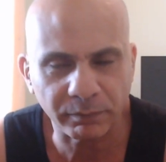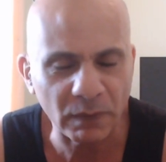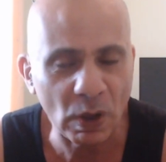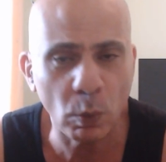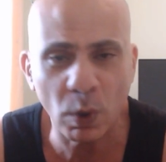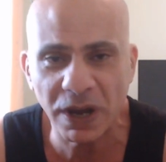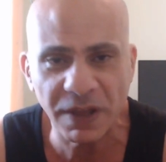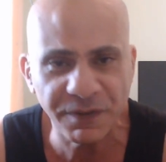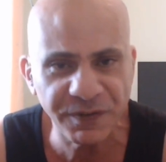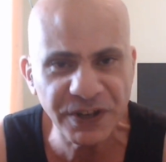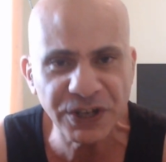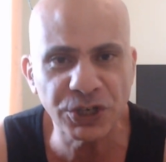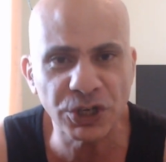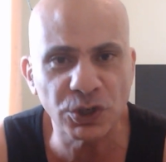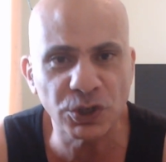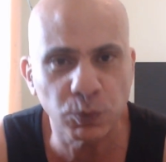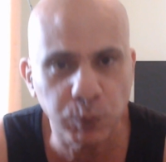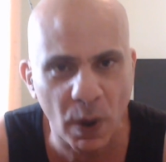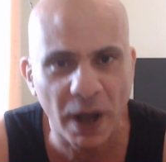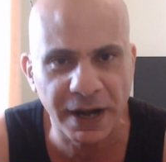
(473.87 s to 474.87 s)
Well, if it's
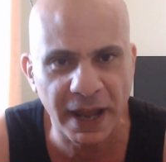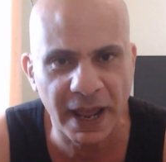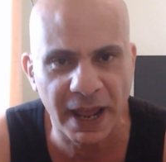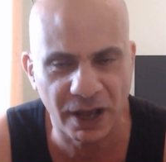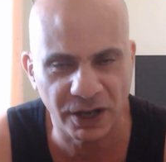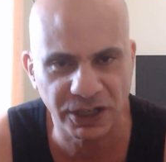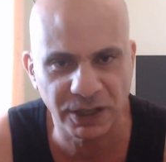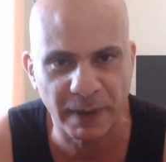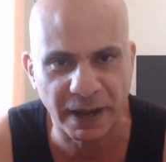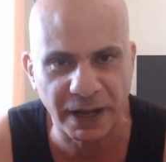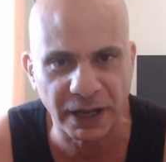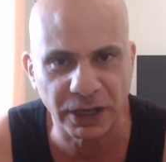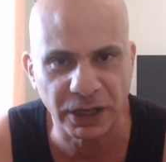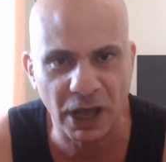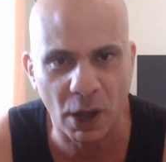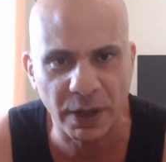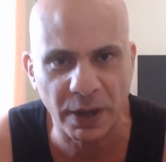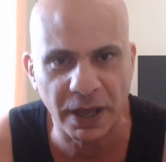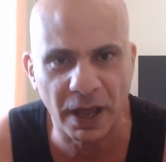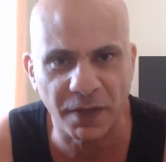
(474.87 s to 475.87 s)
just one housemate
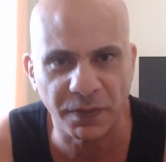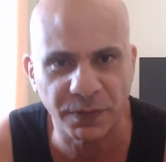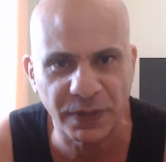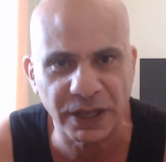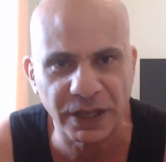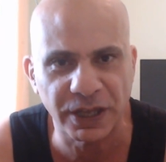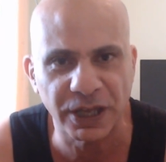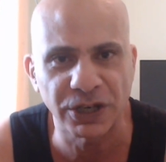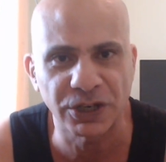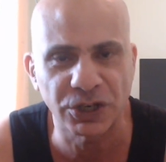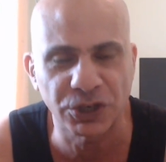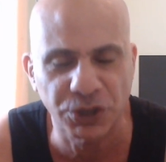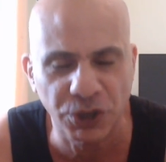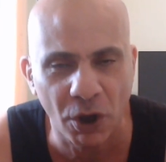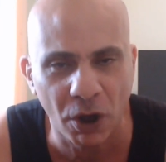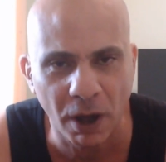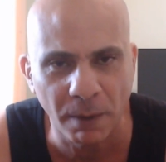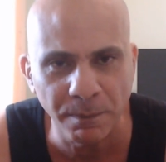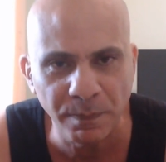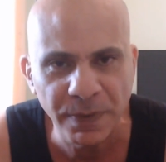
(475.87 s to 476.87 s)
going, I think it's
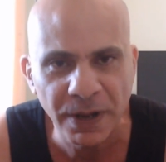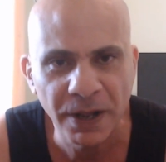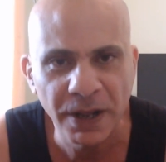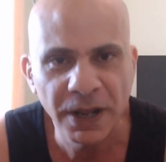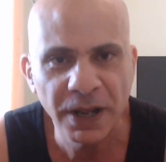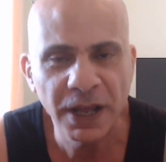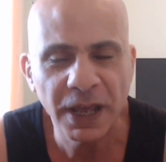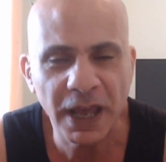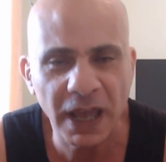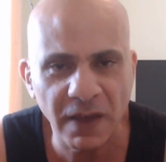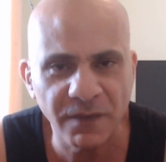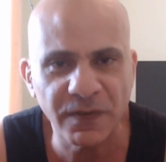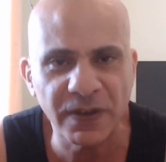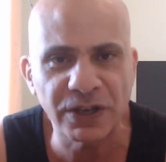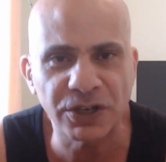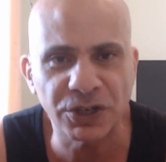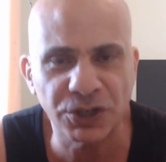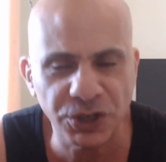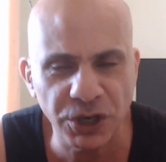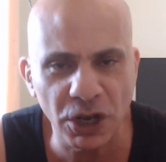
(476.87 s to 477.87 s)
Tom. If
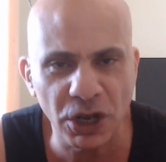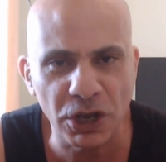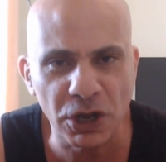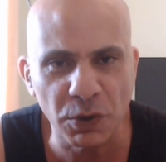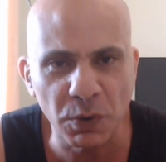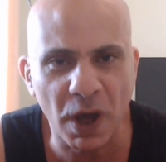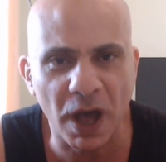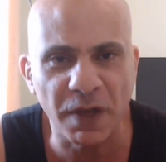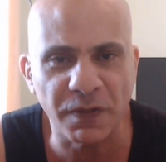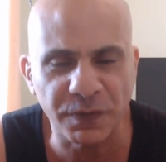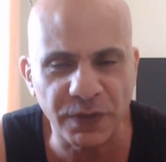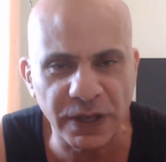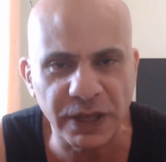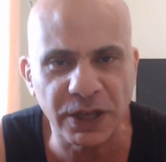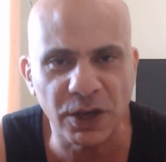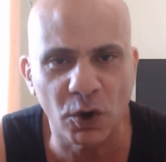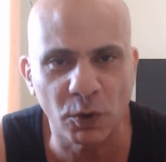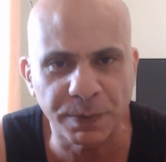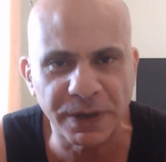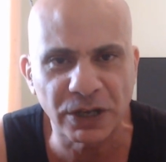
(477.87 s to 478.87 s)
it's two, I think
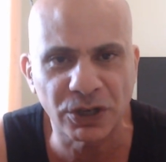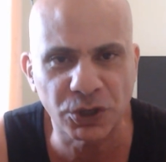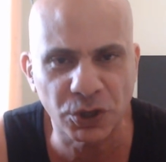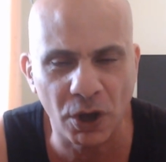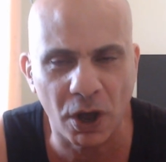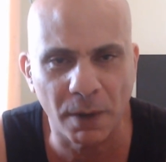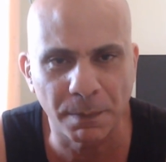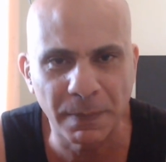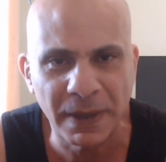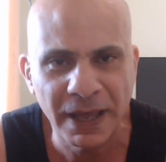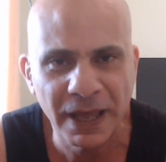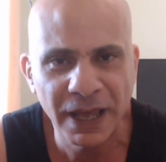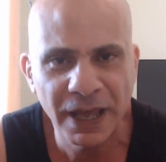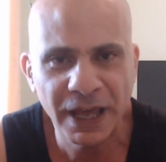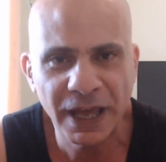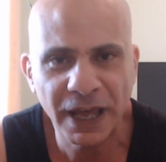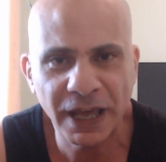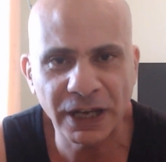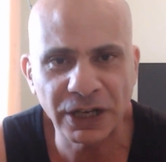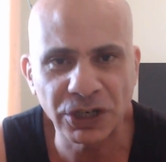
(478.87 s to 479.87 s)
it'll be Tom
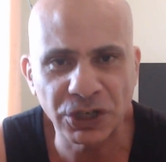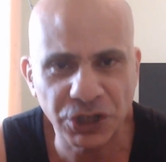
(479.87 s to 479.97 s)
and